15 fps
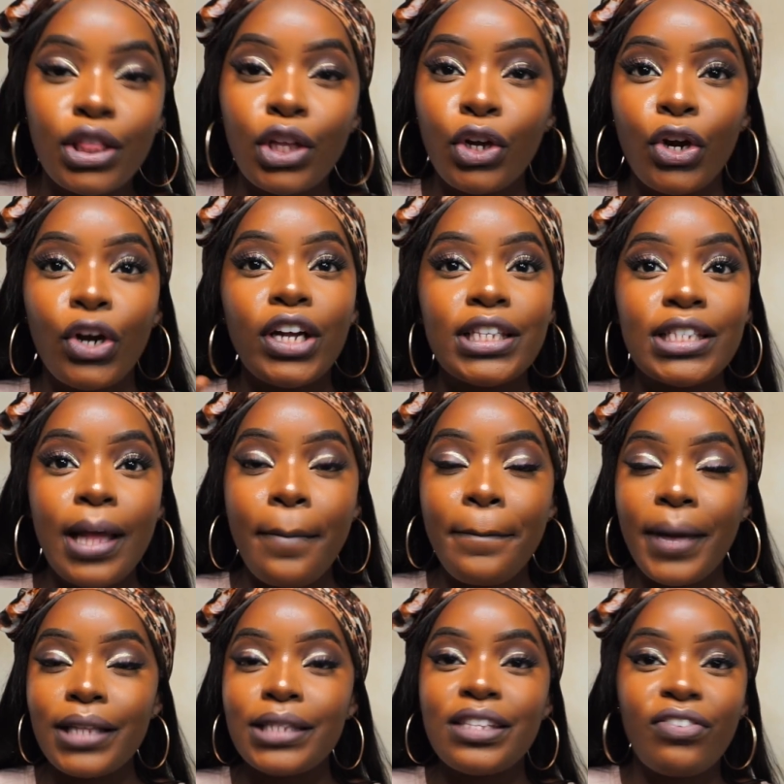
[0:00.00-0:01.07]
The curtains are
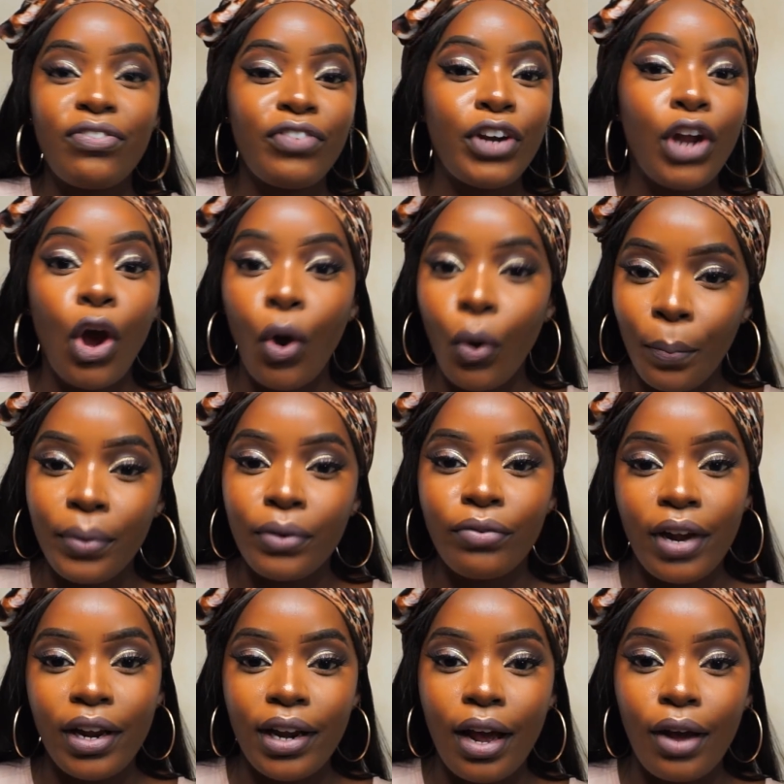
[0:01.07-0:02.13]
about to finna open
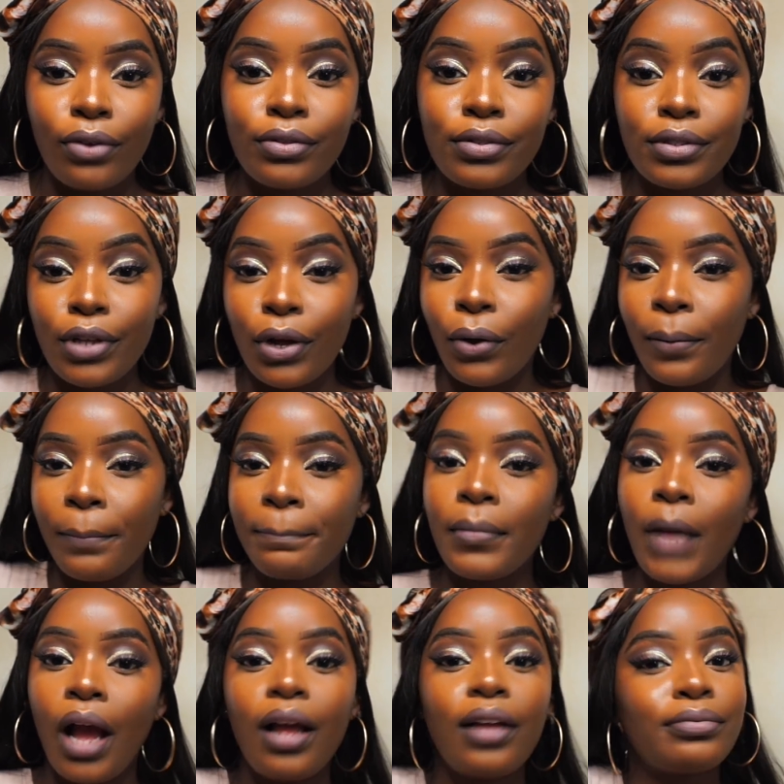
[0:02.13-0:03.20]
right now, so
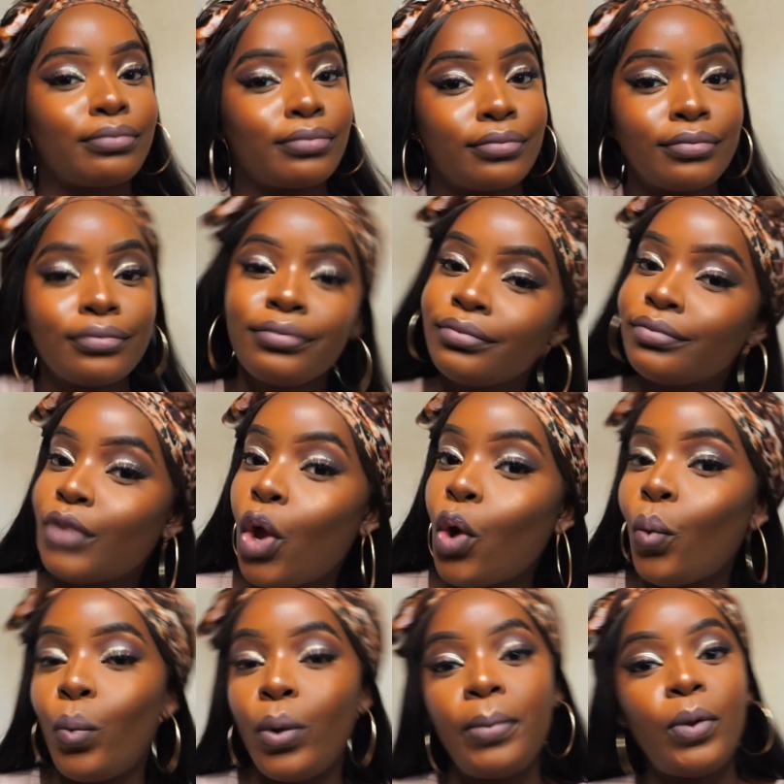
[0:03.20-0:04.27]

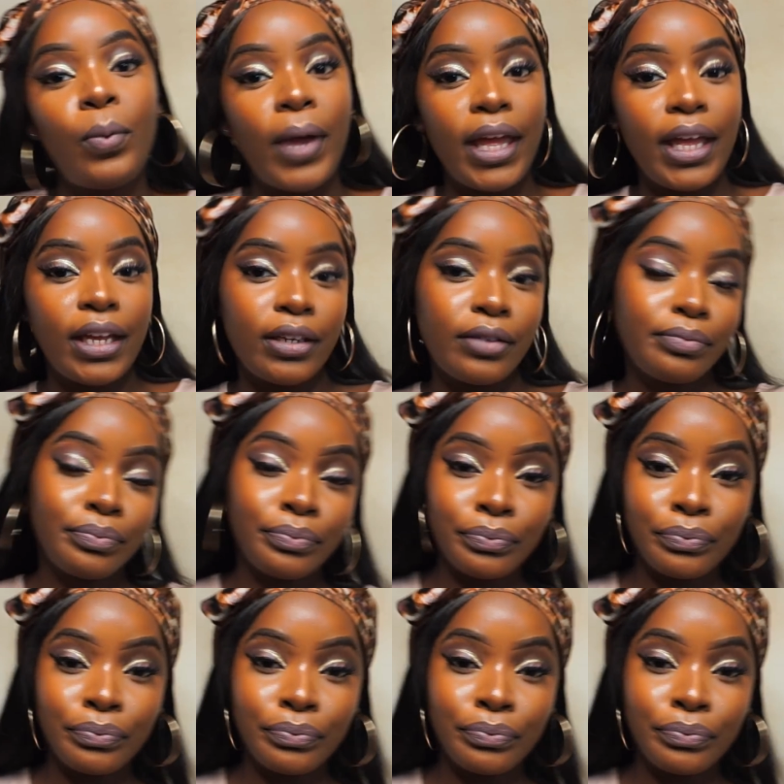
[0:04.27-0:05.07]
we be waiting.